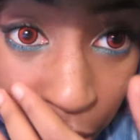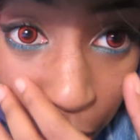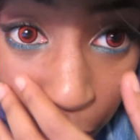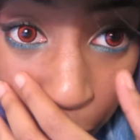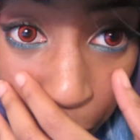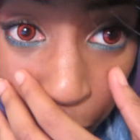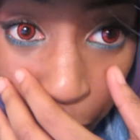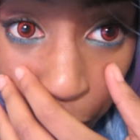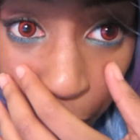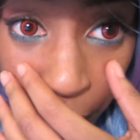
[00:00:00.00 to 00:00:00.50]
in
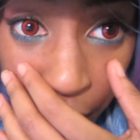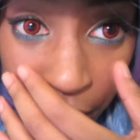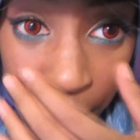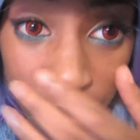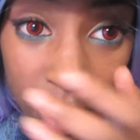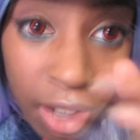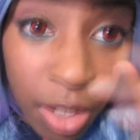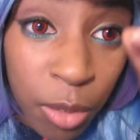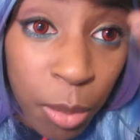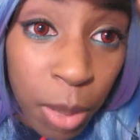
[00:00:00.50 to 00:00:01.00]
your face.
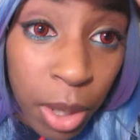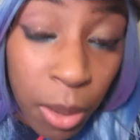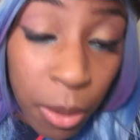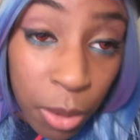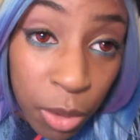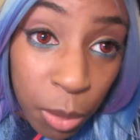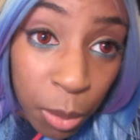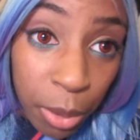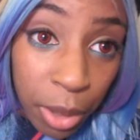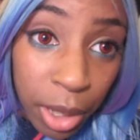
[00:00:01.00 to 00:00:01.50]
That's what I
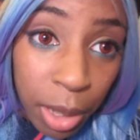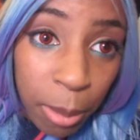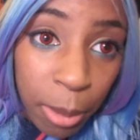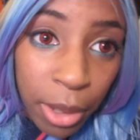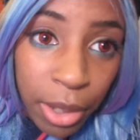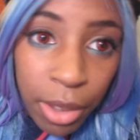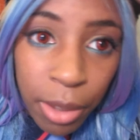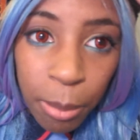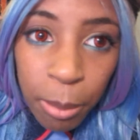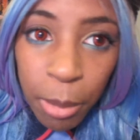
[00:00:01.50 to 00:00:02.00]
was worried
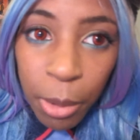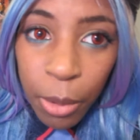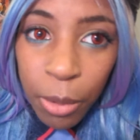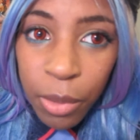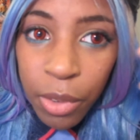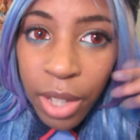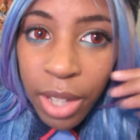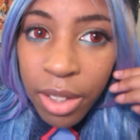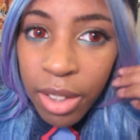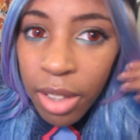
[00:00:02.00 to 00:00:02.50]
about the
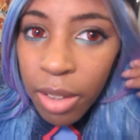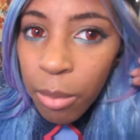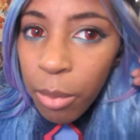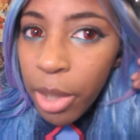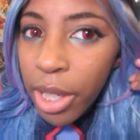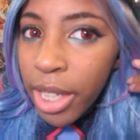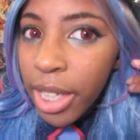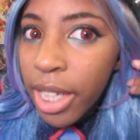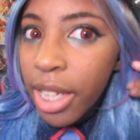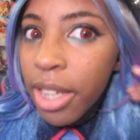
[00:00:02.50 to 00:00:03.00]
most. I didn't
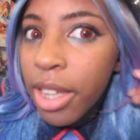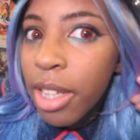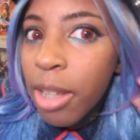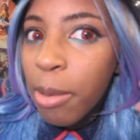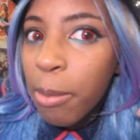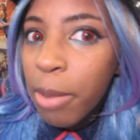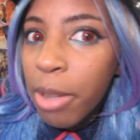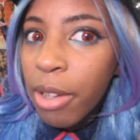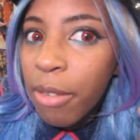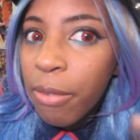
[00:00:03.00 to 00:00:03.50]
want to get
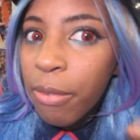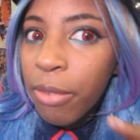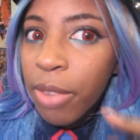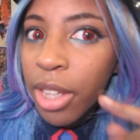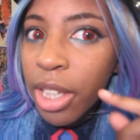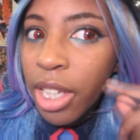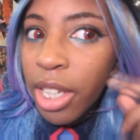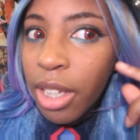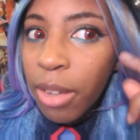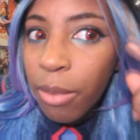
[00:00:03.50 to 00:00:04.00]
them if
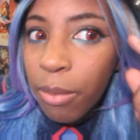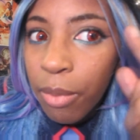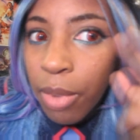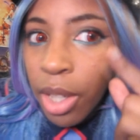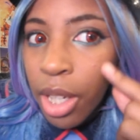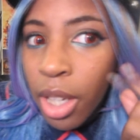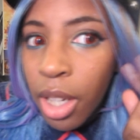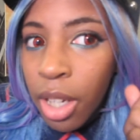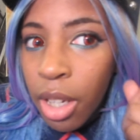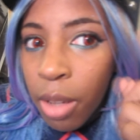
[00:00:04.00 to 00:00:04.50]
the
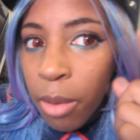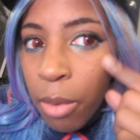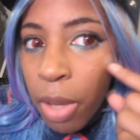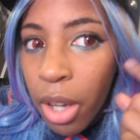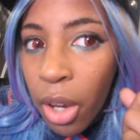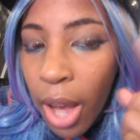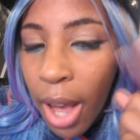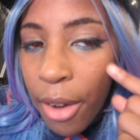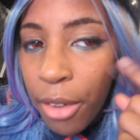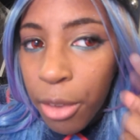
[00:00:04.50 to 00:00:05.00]

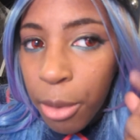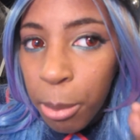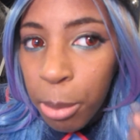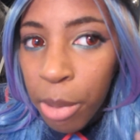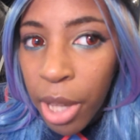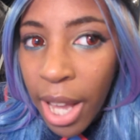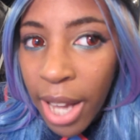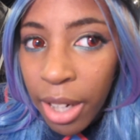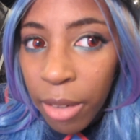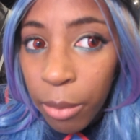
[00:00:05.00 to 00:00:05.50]
outer
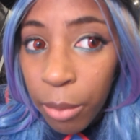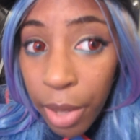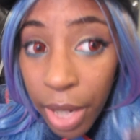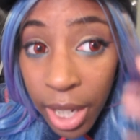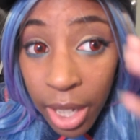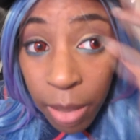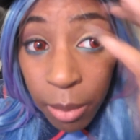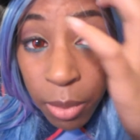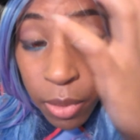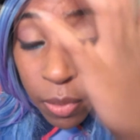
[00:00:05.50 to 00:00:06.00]
black
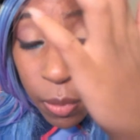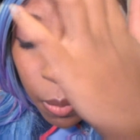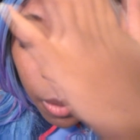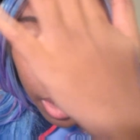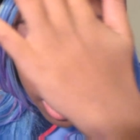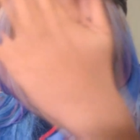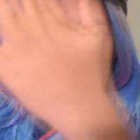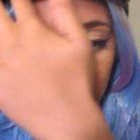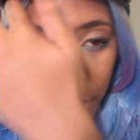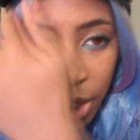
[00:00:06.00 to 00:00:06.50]
ring was
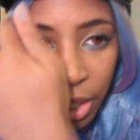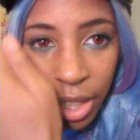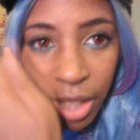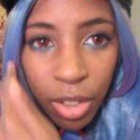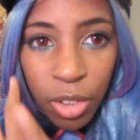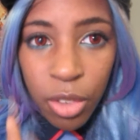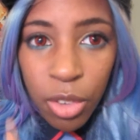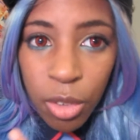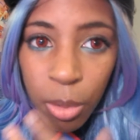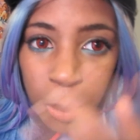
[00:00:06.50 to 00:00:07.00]
going to be
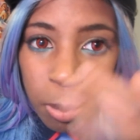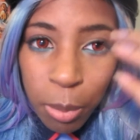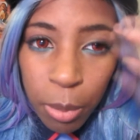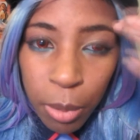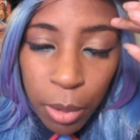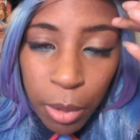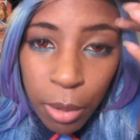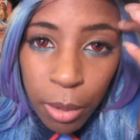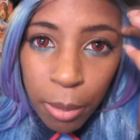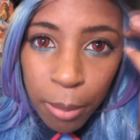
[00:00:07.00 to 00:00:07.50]
like
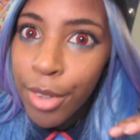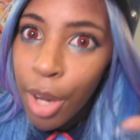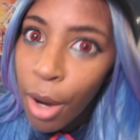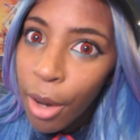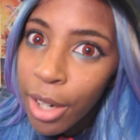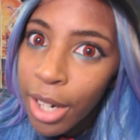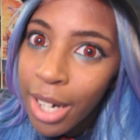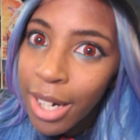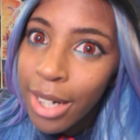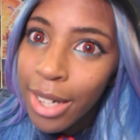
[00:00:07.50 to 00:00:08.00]
super
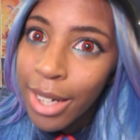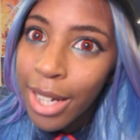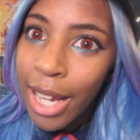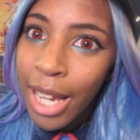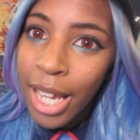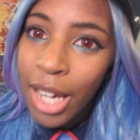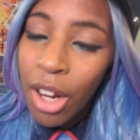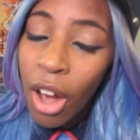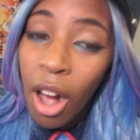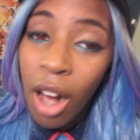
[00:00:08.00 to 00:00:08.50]
dark
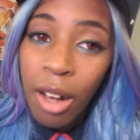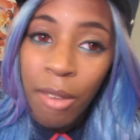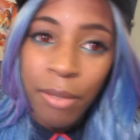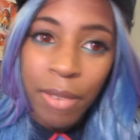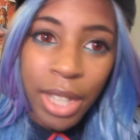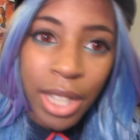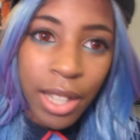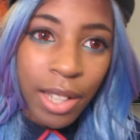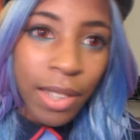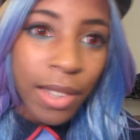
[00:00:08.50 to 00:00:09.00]
and
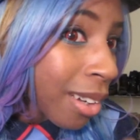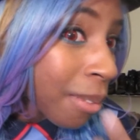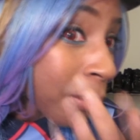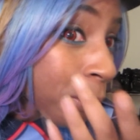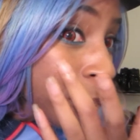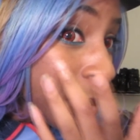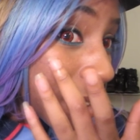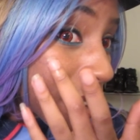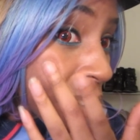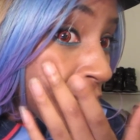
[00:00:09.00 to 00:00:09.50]
obvious. I
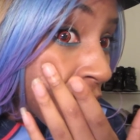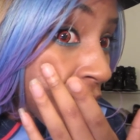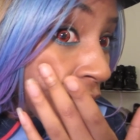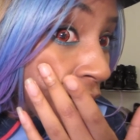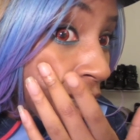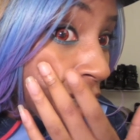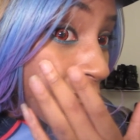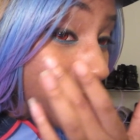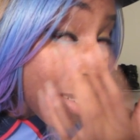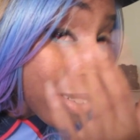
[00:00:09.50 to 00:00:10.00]
wouldn't
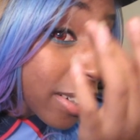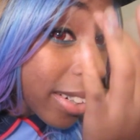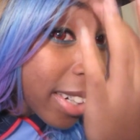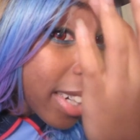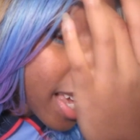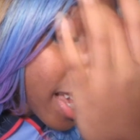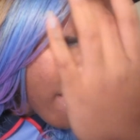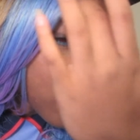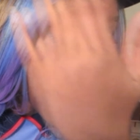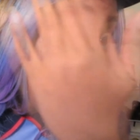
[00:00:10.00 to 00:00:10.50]
say these are
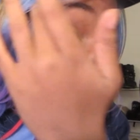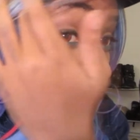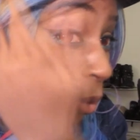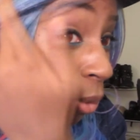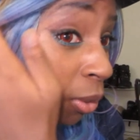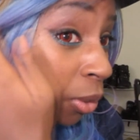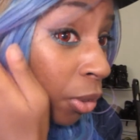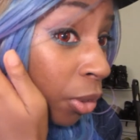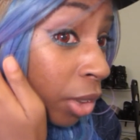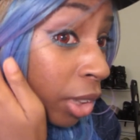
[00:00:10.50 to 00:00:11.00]

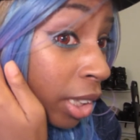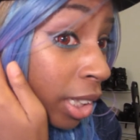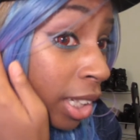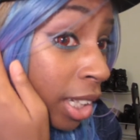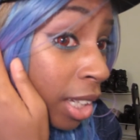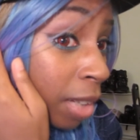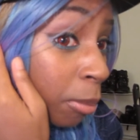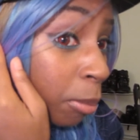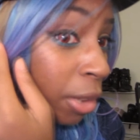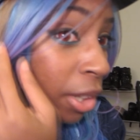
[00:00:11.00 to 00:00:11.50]
natural
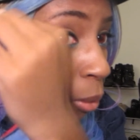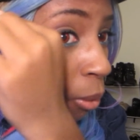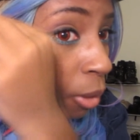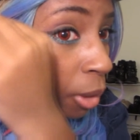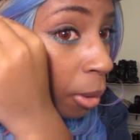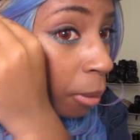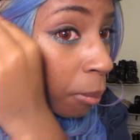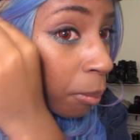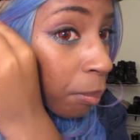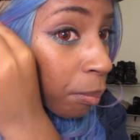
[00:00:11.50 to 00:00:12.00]
looking, but
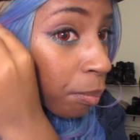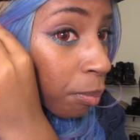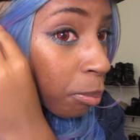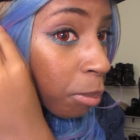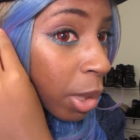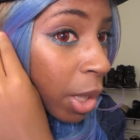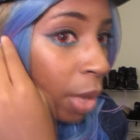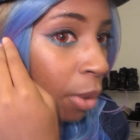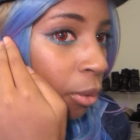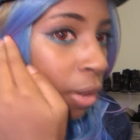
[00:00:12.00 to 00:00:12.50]
for
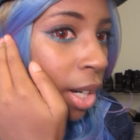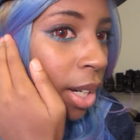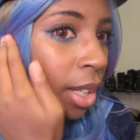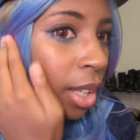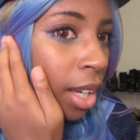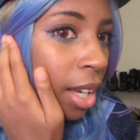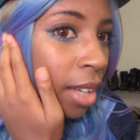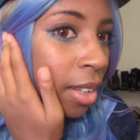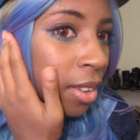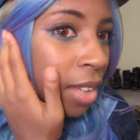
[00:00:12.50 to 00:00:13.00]
being red
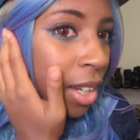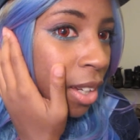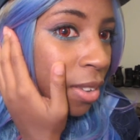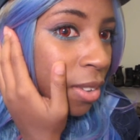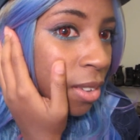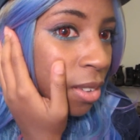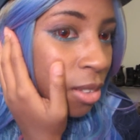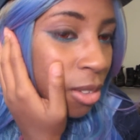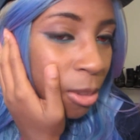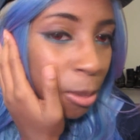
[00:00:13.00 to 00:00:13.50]

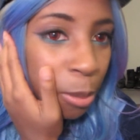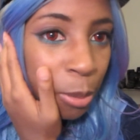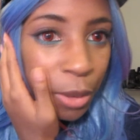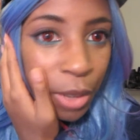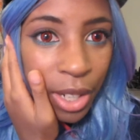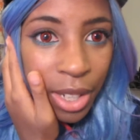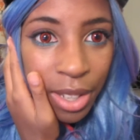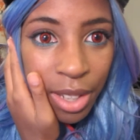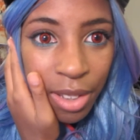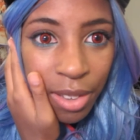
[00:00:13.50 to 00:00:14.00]
contacts, these are
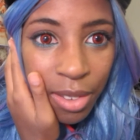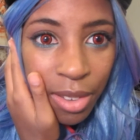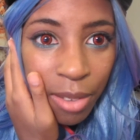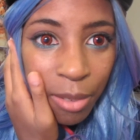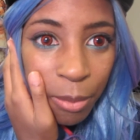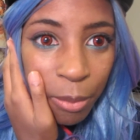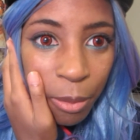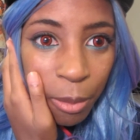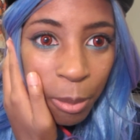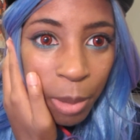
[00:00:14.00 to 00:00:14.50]
pretty
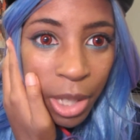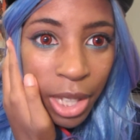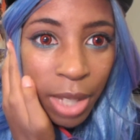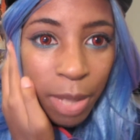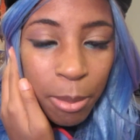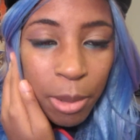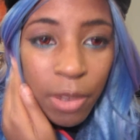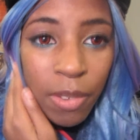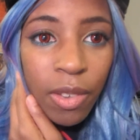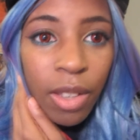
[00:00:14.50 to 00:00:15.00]
decent for me
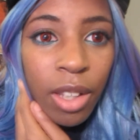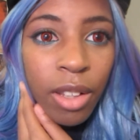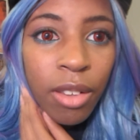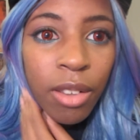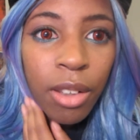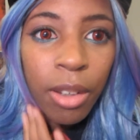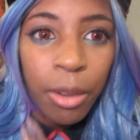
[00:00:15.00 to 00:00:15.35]
and my skin